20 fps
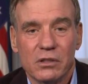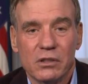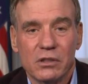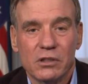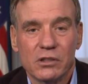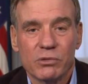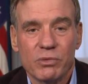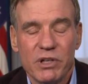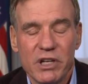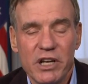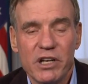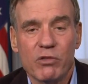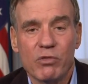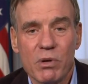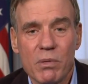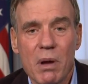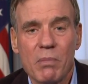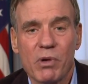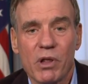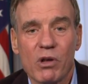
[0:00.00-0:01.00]
So we need to
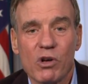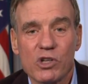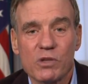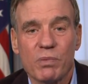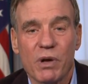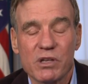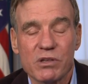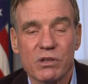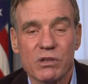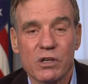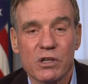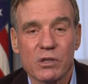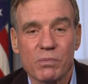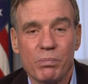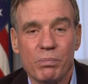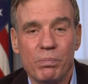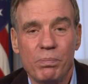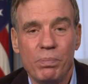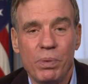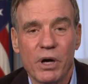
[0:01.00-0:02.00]
remember those messages,
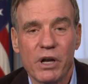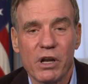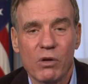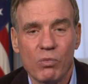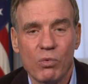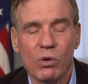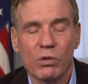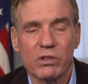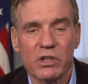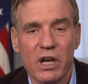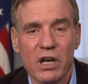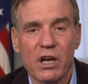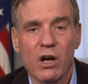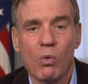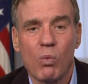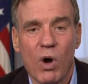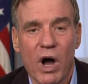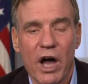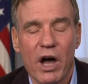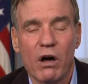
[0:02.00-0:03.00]
but it will take a
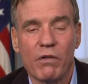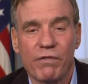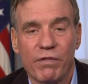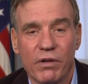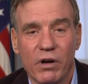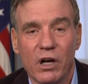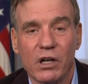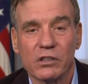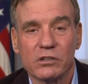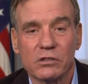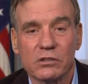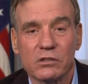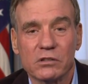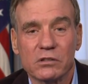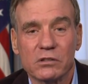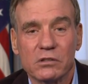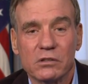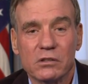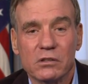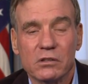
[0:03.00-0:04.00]
while for us.
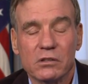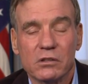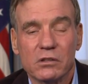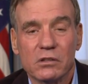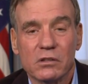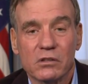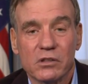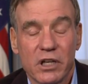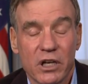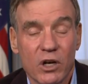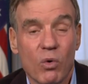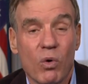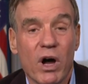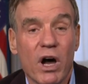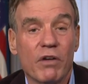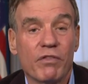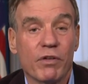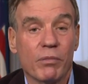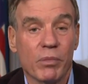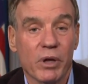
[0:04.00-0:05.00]
take a
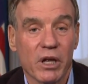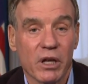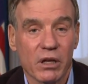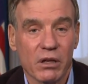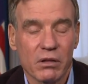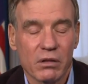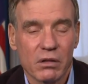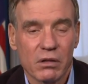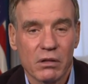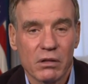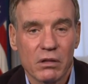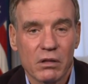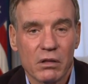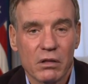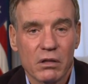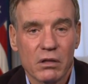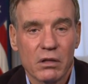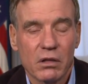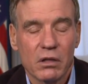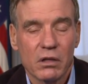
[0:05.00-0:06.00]
while for me.
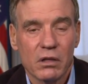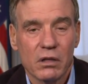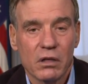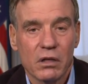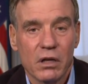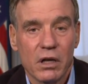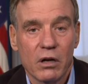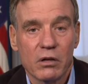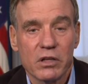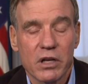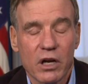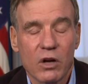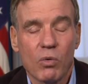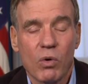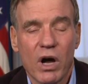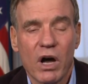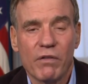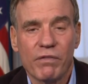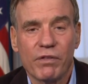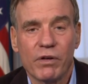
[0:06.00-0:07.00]
It'll take a
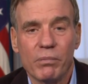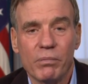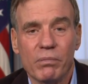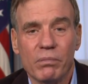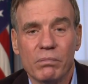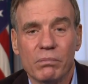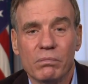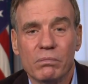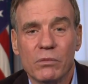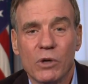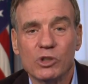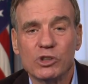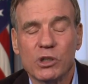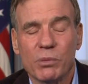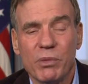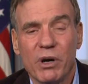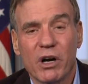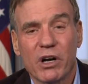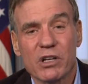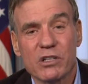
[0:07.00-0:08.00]
while for most
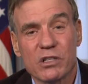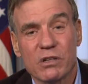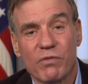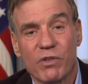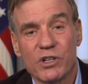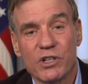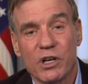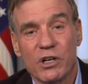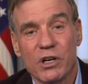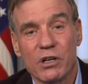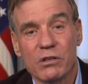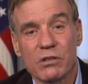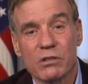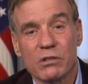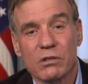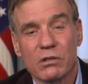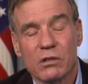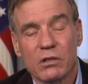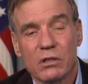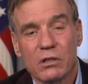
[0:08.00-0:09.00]
Americans and Virginians
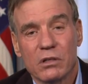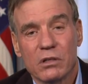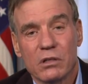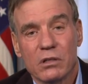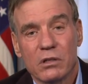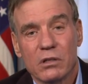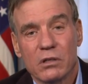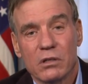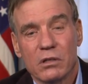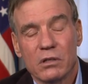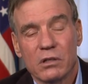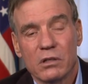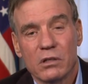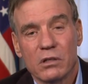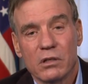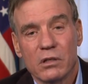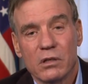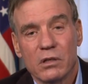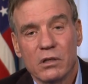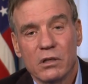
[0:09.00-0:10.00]

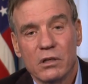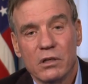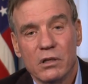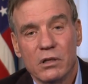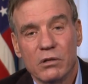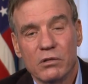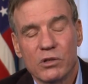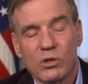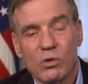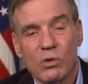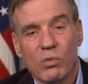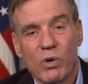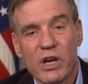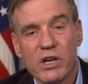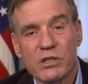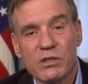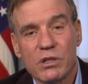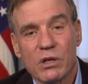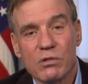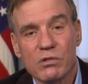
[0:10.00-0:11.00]
you know, to
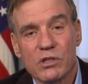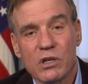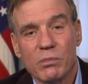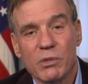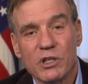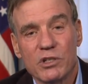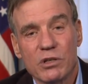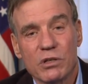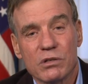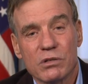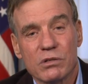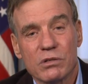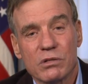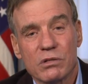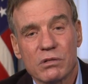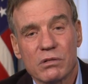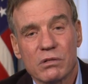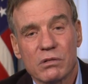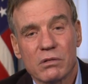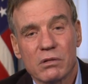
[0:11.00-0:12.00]
erase those images
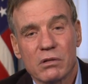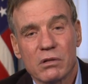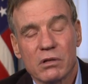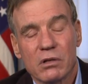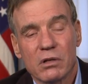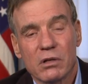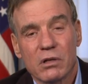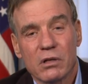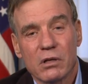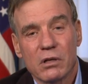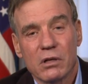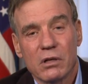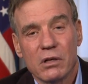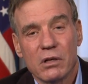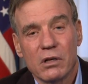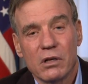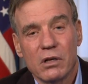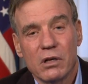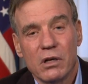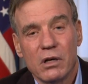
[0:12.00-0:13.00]

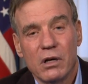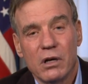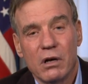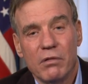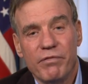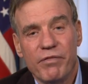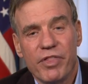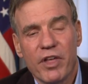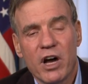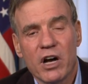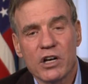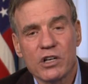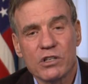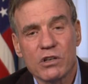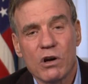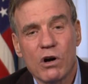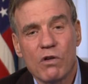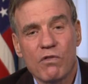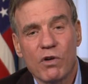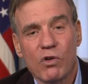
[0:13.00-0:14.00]
of thugs
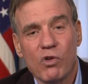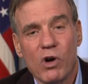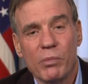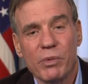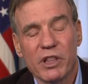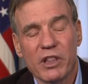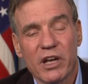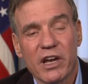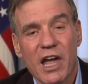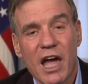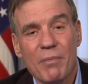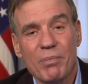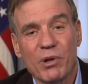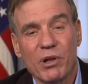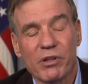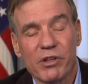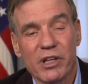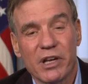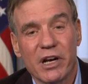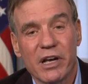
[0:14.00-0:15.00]
overwhelming the capital
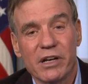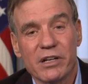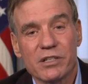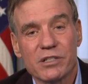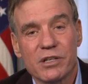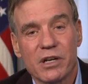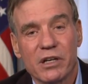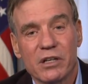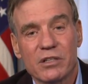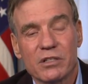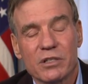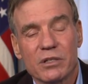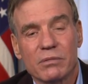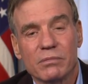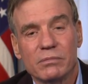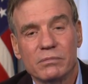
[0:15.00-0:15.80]
of the United States.